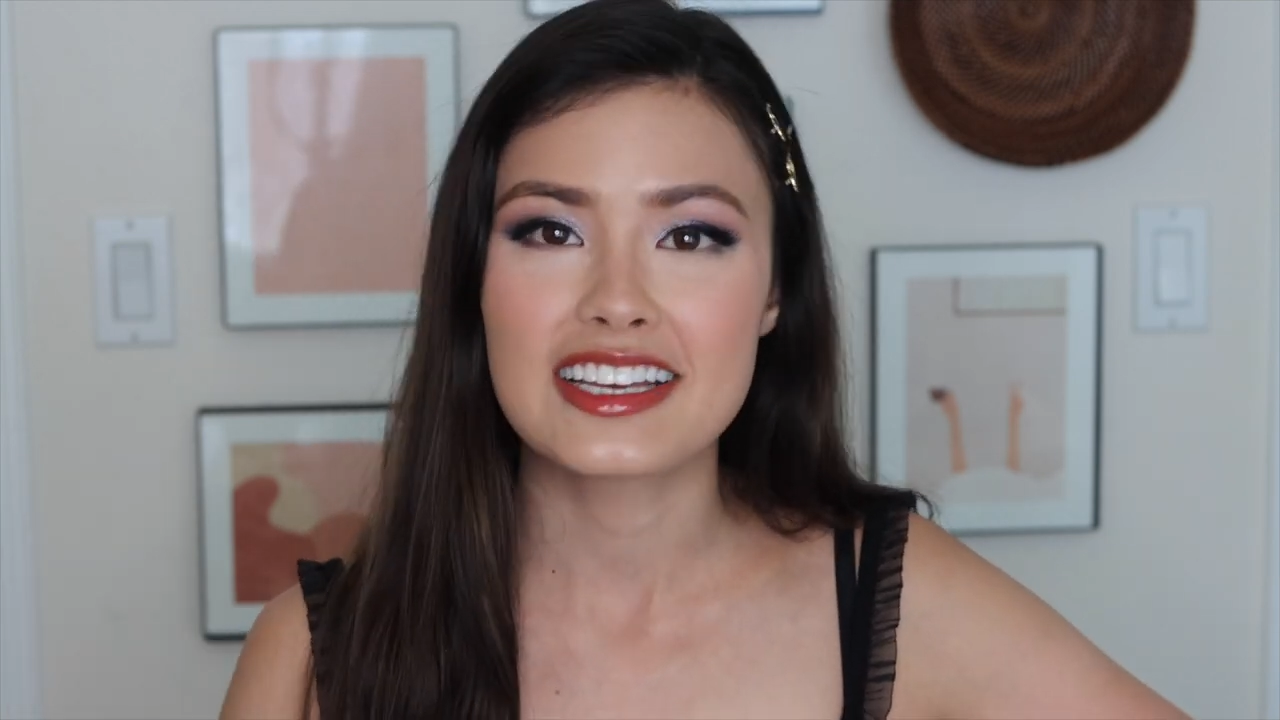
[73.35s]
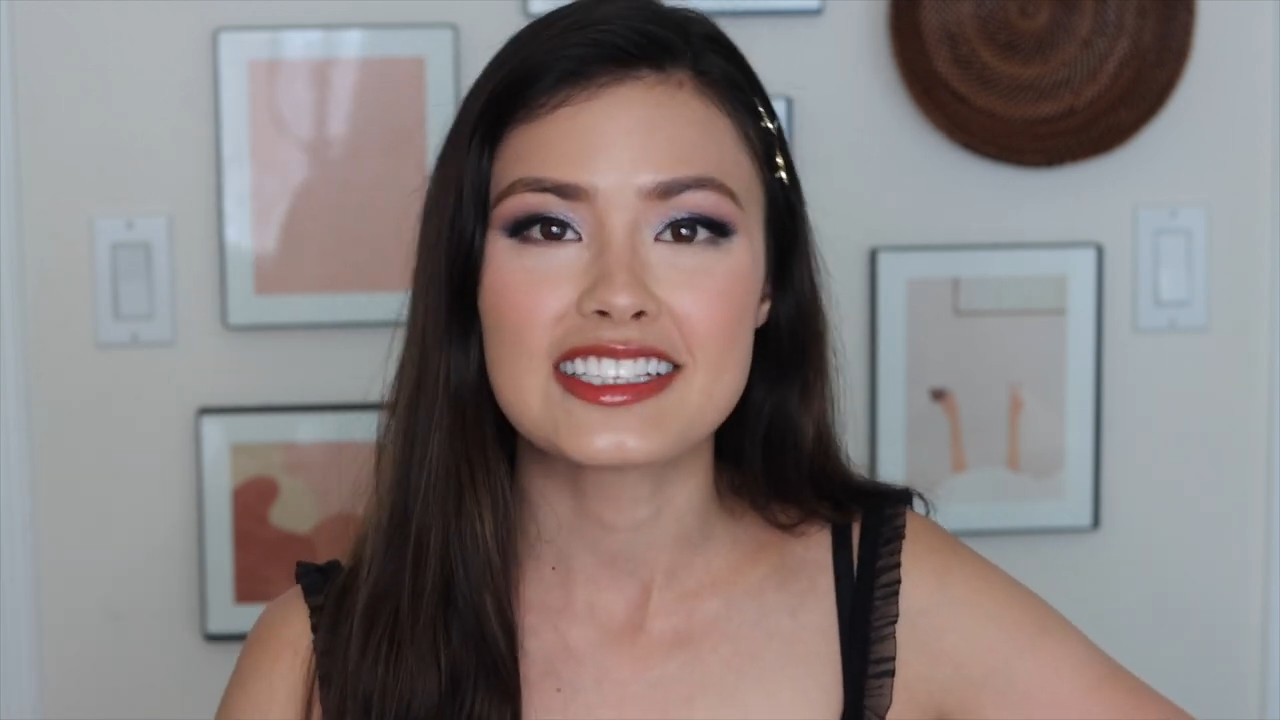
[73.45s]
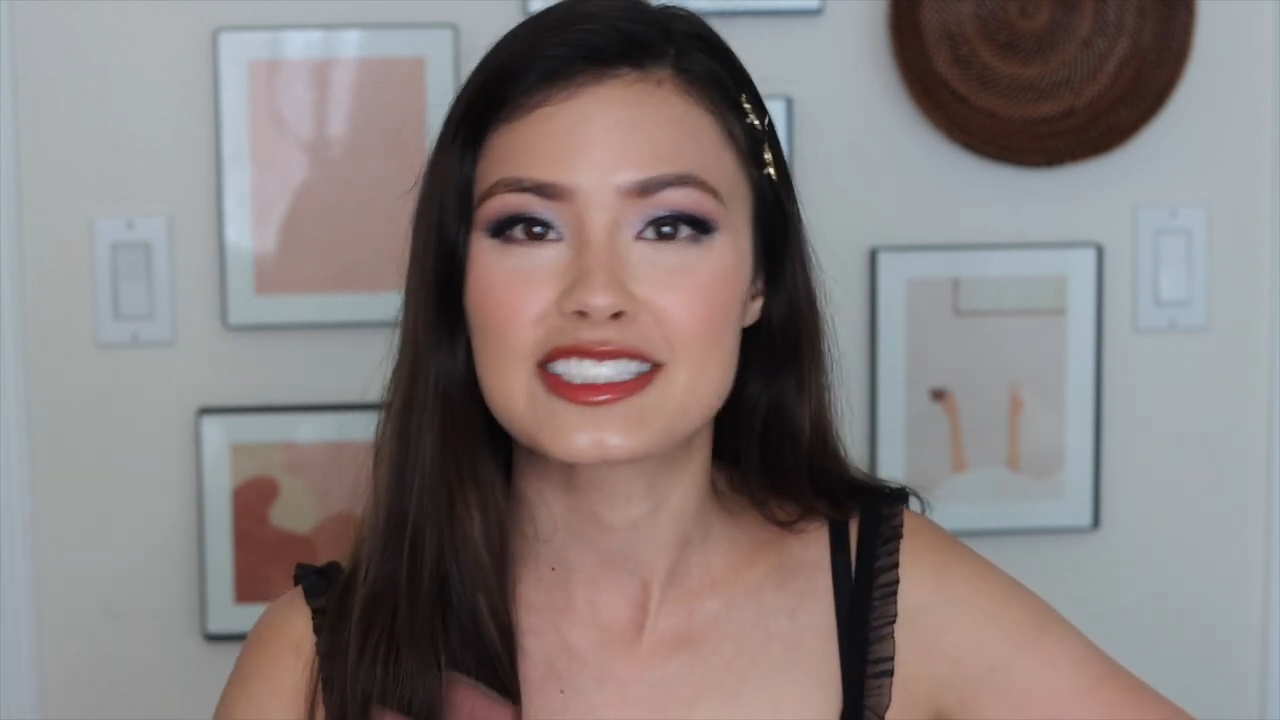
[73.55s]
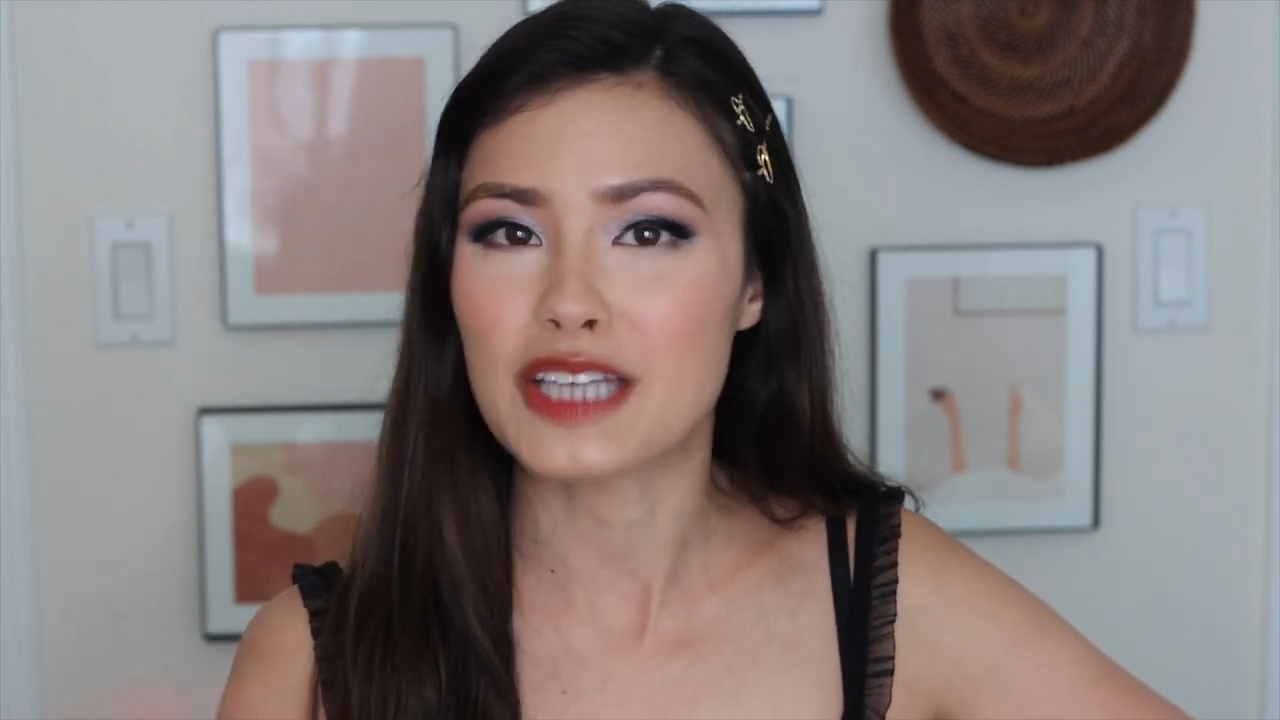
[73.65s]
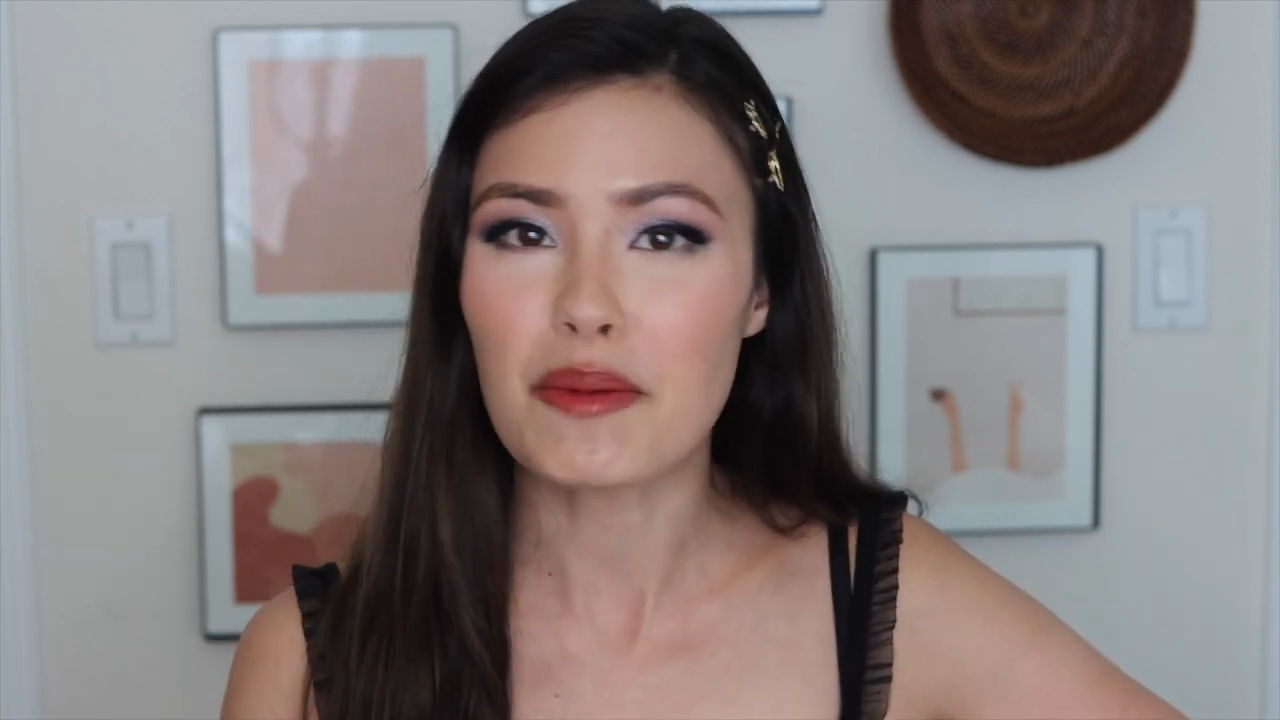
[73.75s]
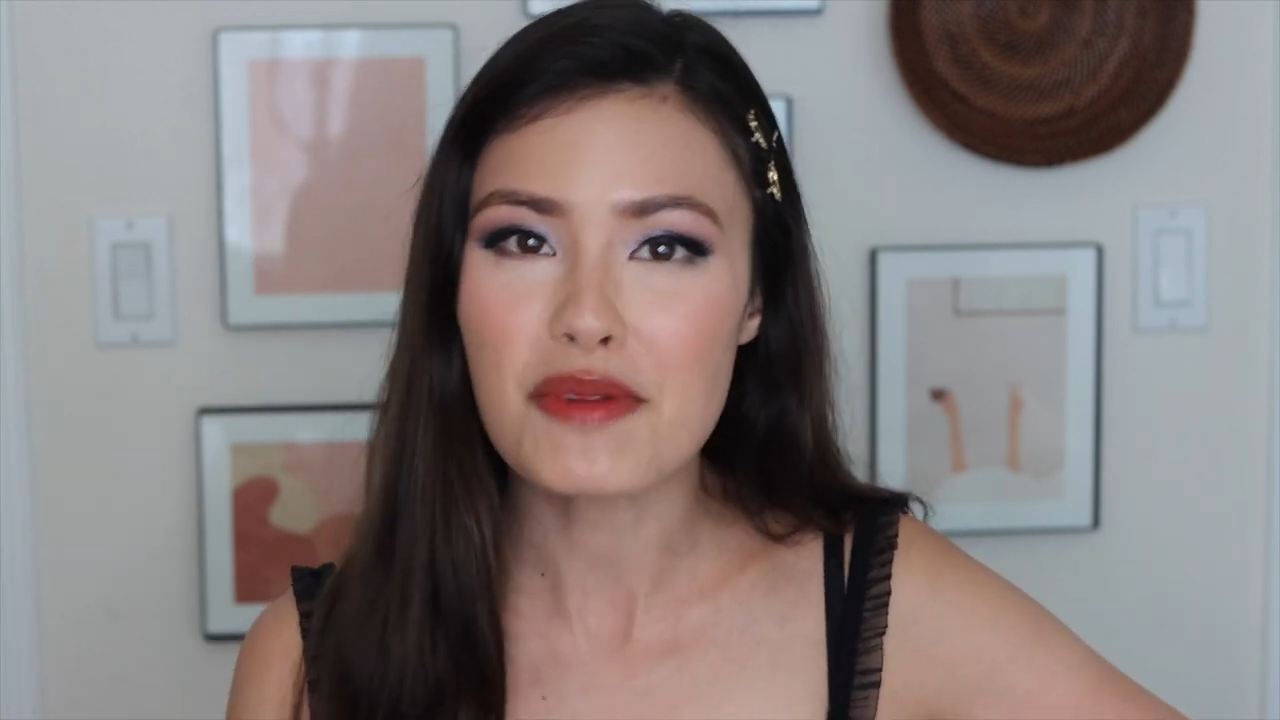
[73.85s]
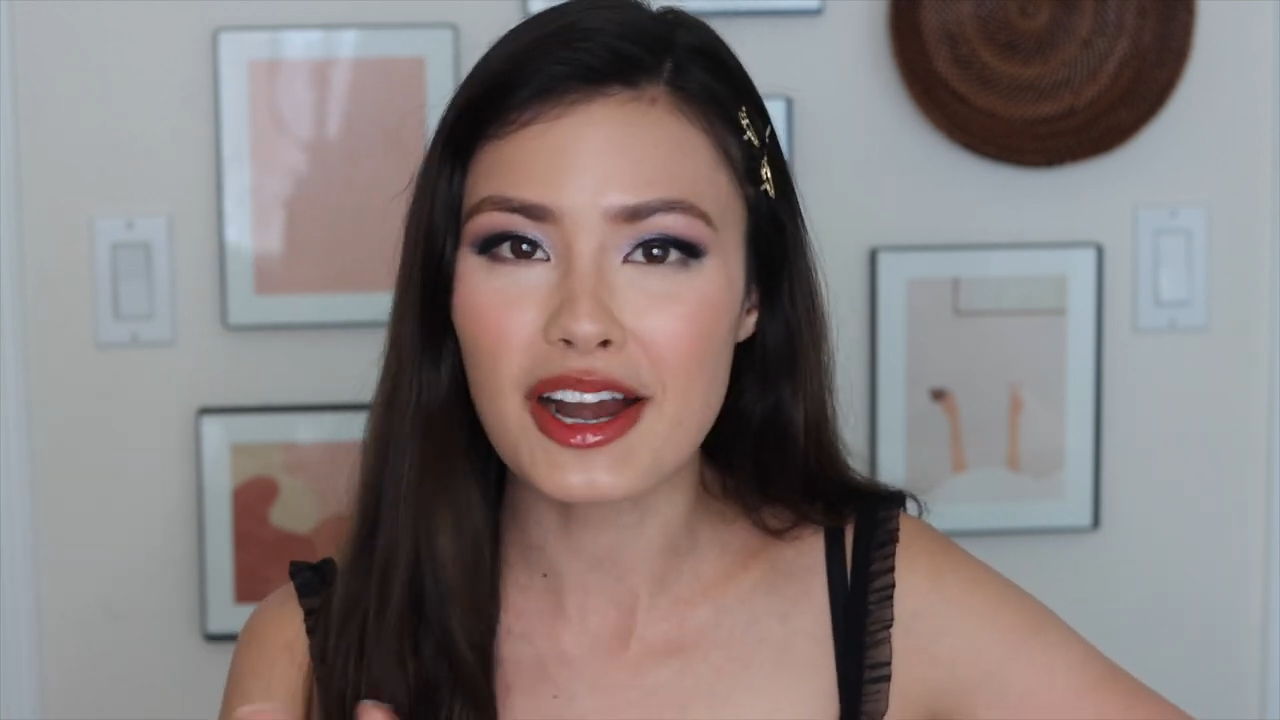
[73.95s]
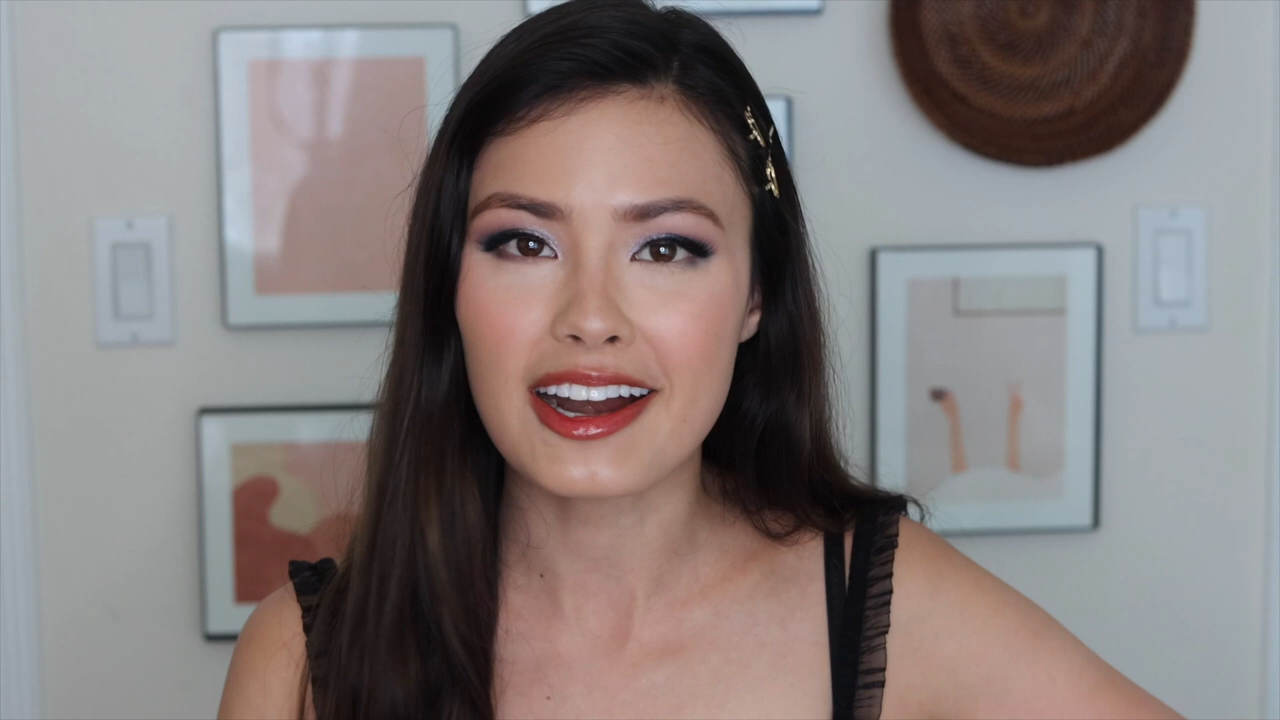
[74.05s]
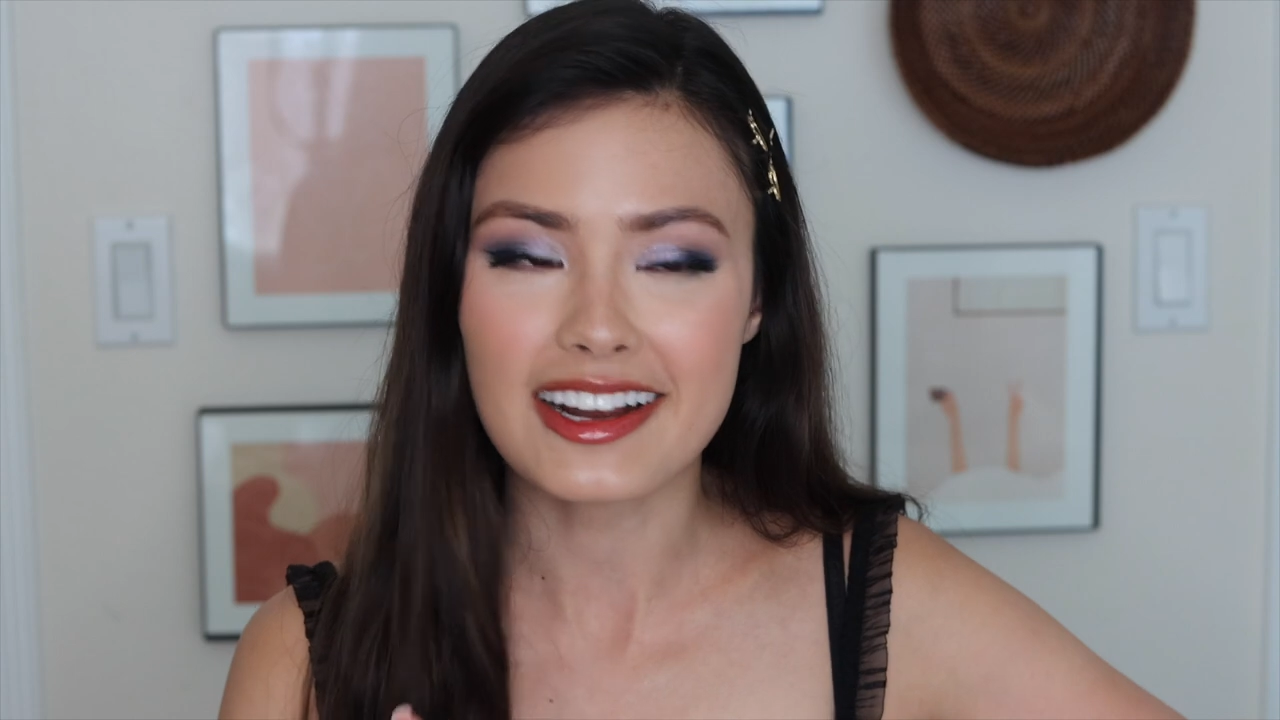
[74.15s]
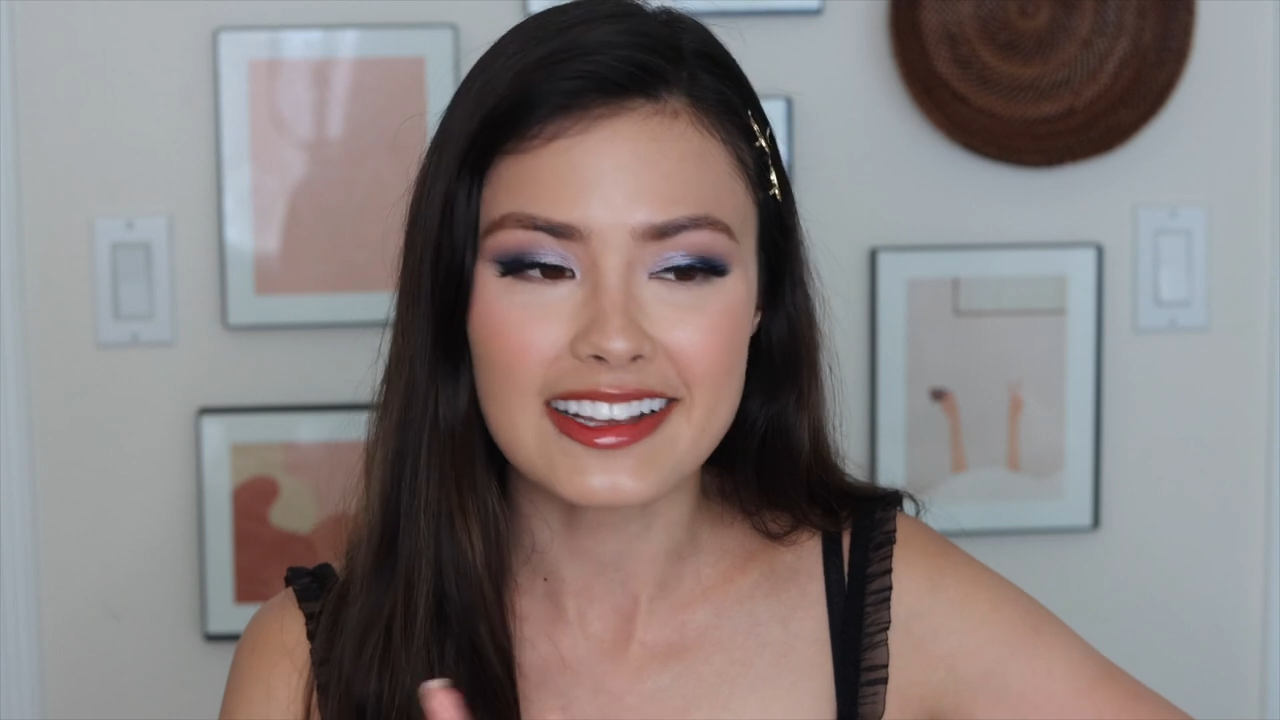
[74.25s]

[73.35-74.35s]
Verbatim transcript: somewhere